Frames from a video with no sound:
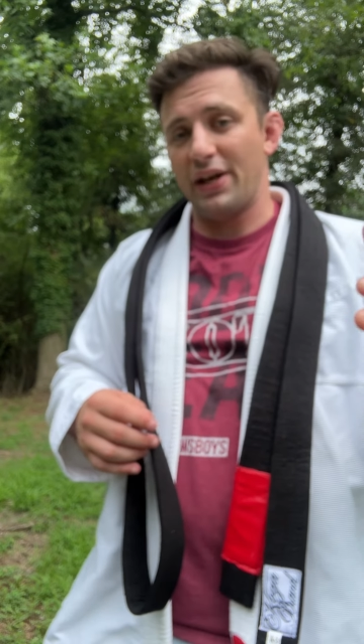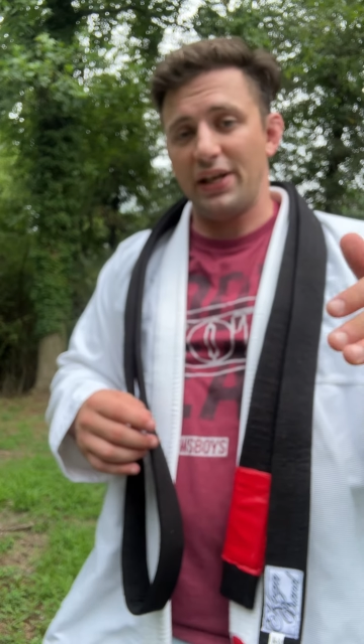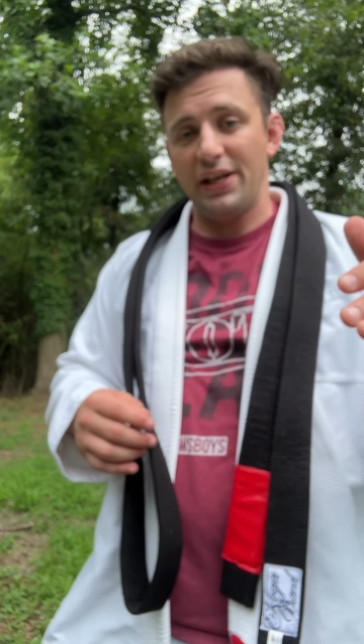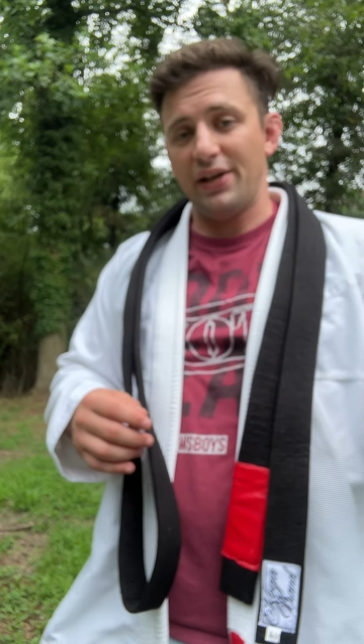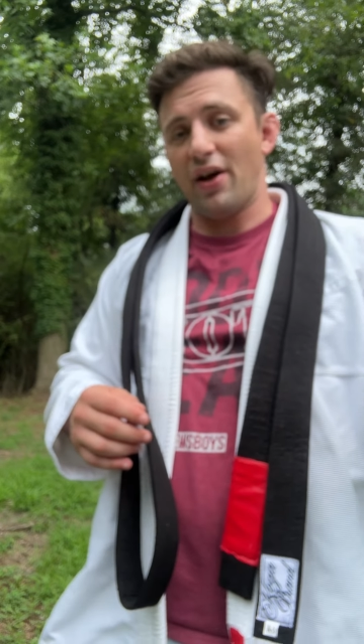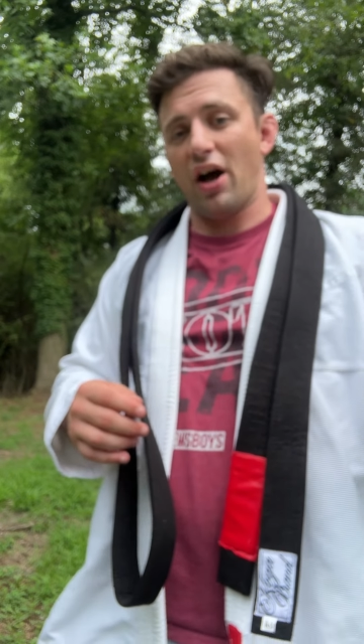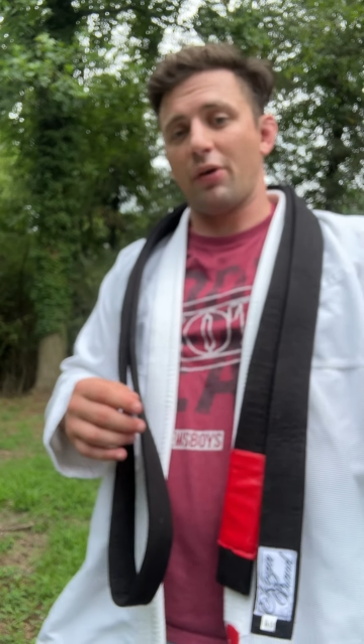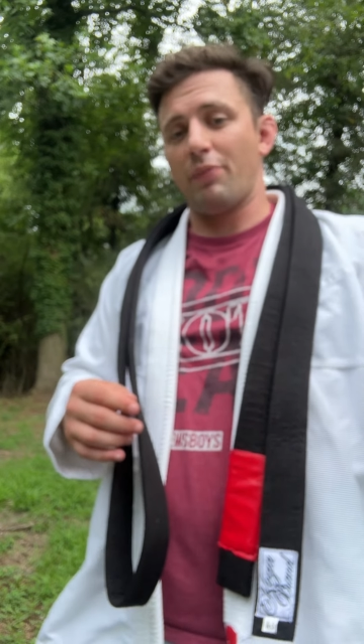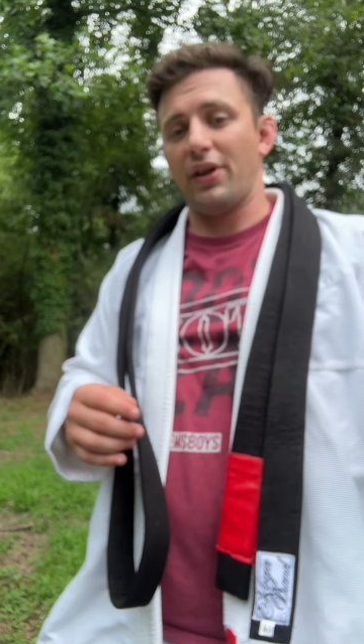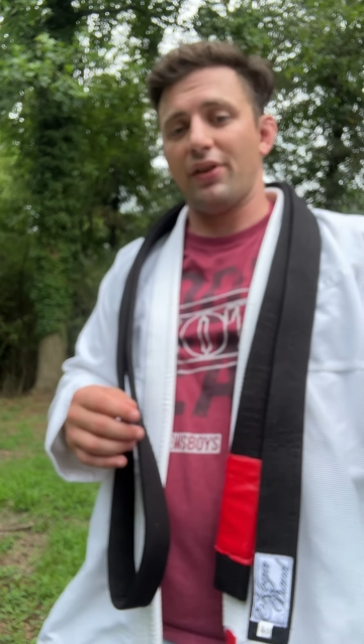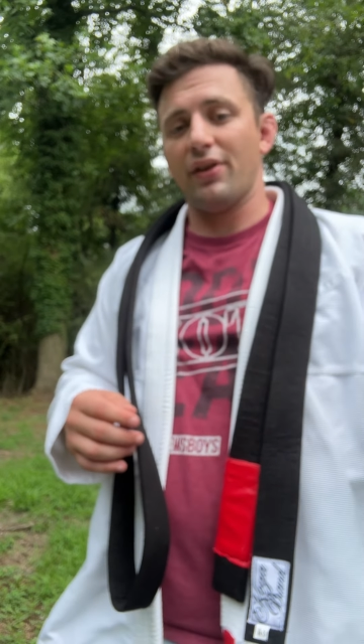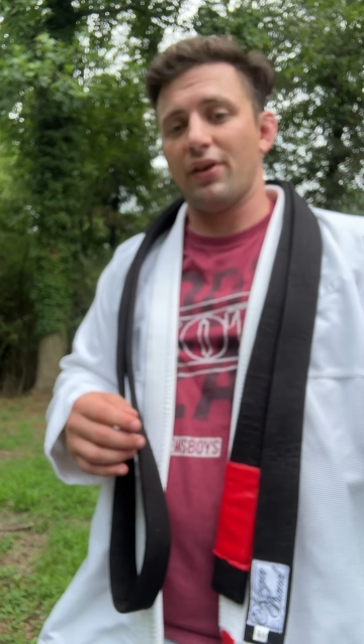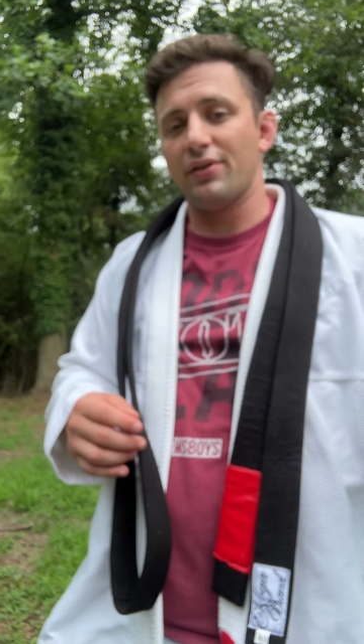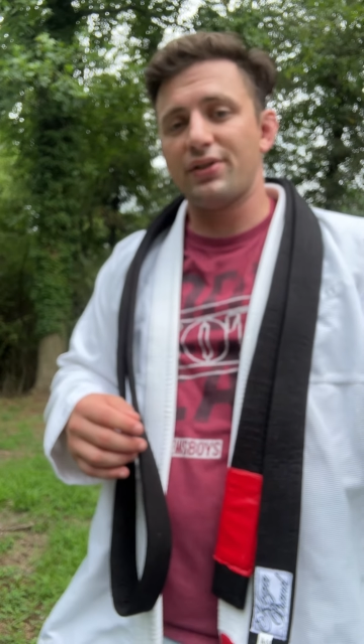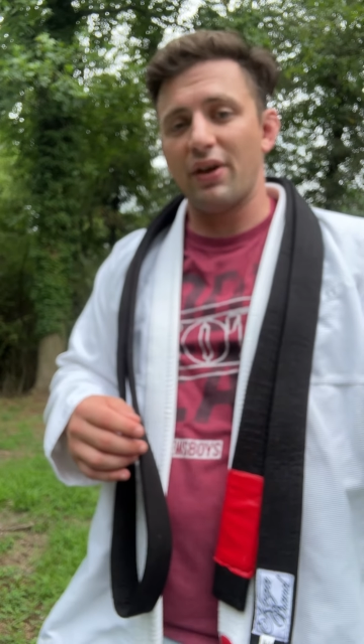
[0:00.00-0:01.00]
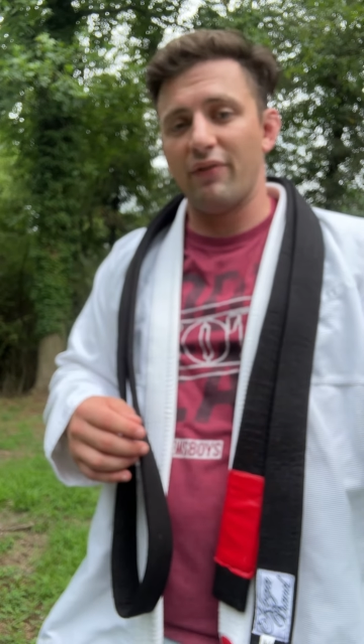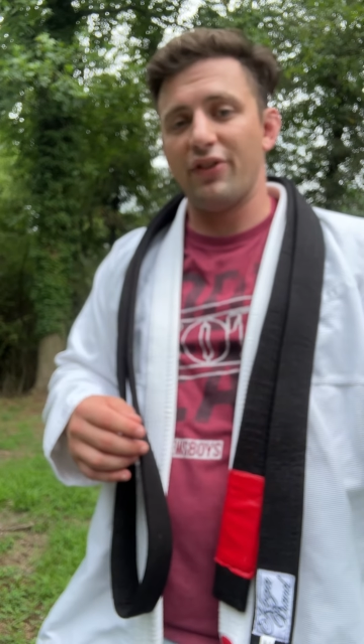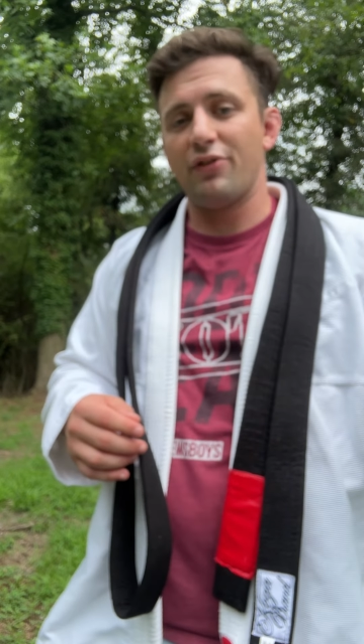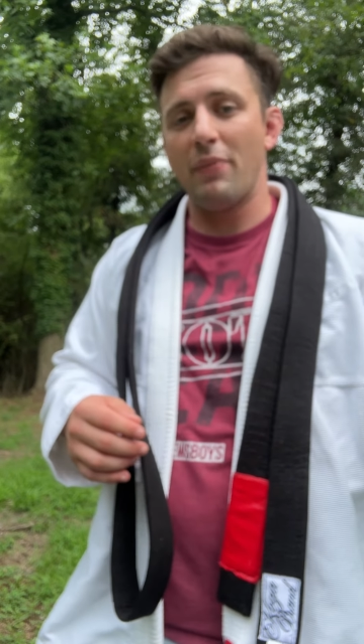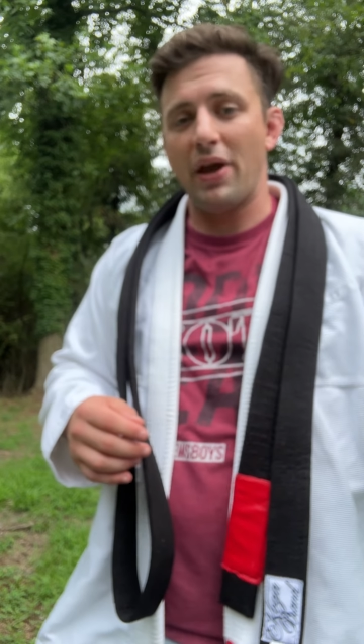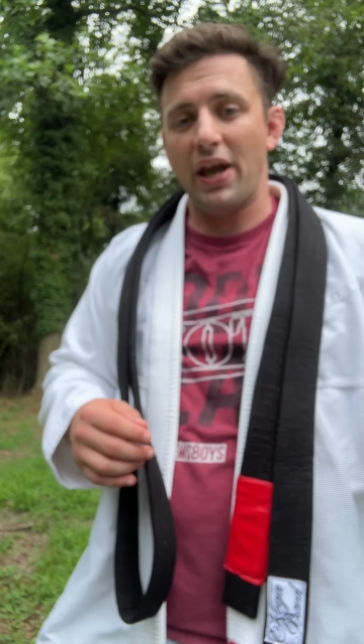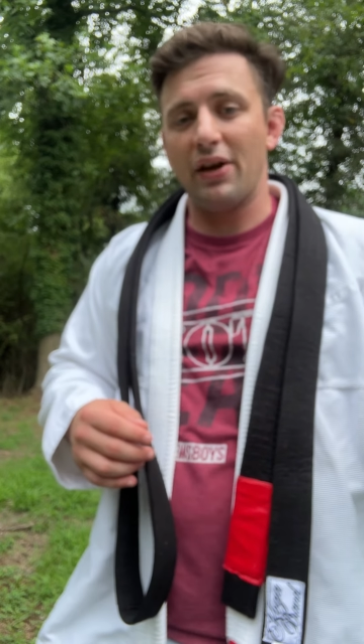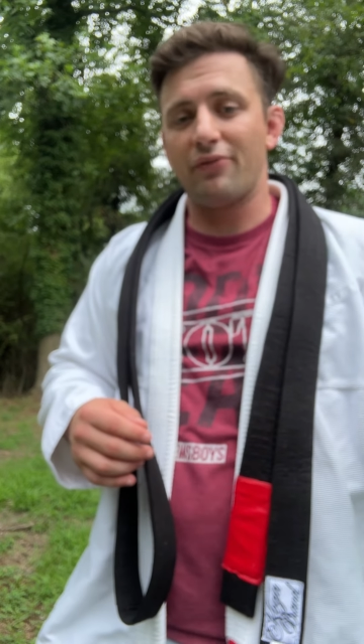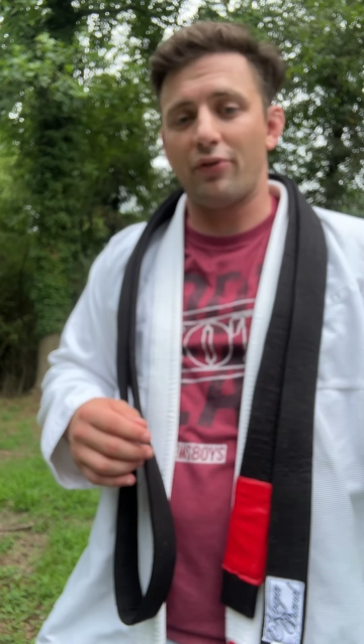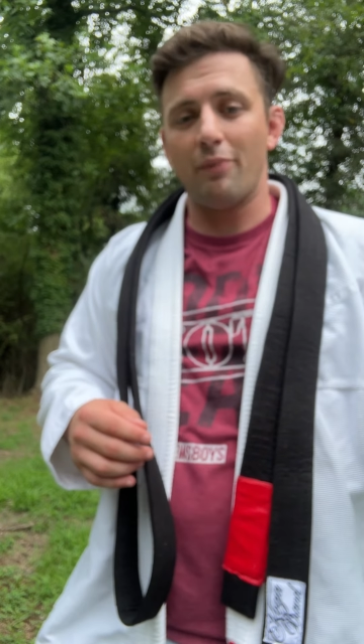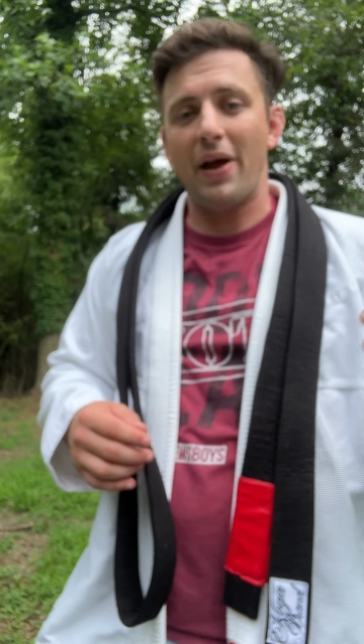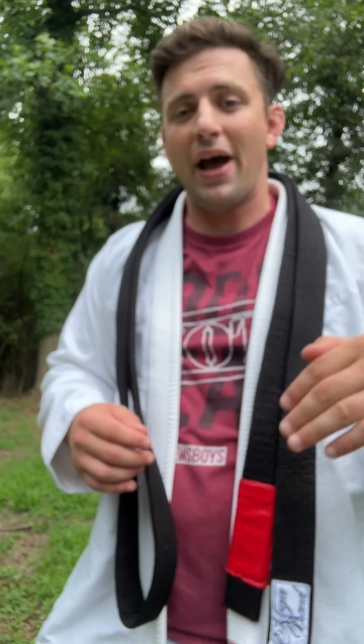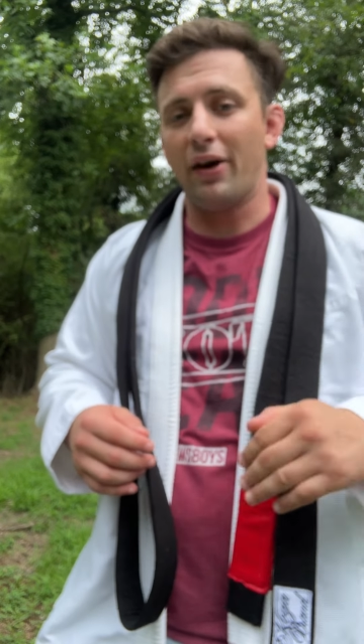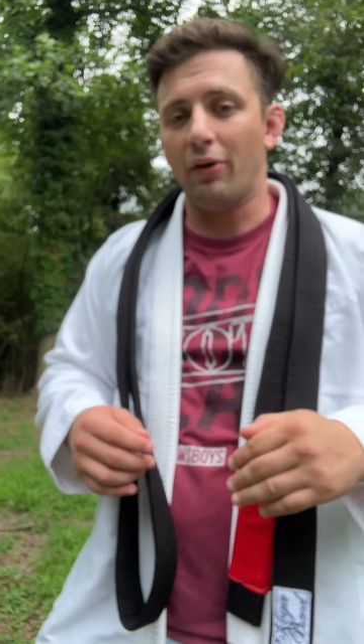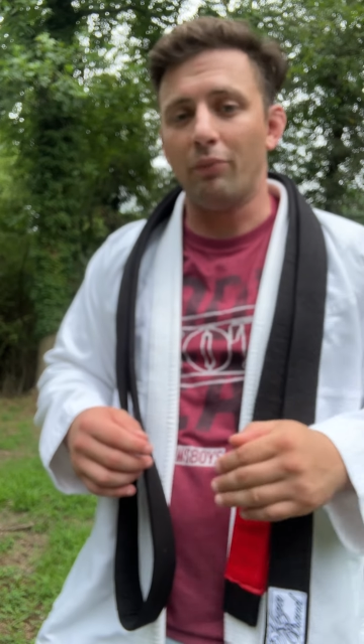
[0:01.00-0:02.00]
Enoch being the 7th man from
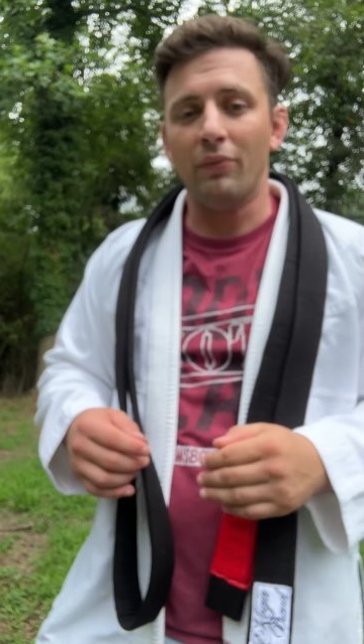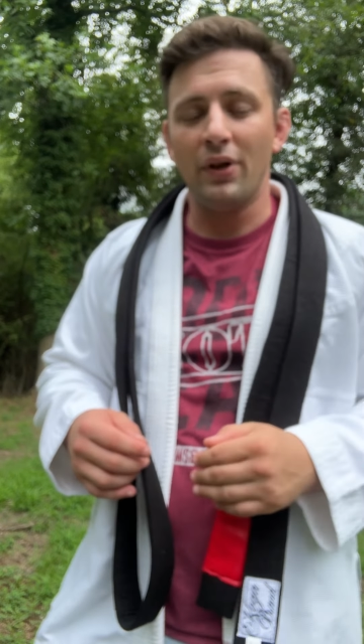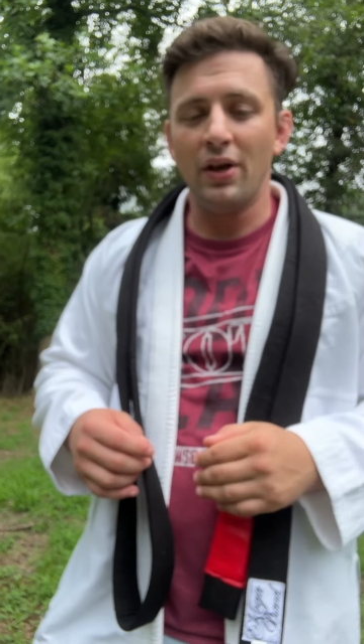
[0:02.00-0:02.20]
Adam,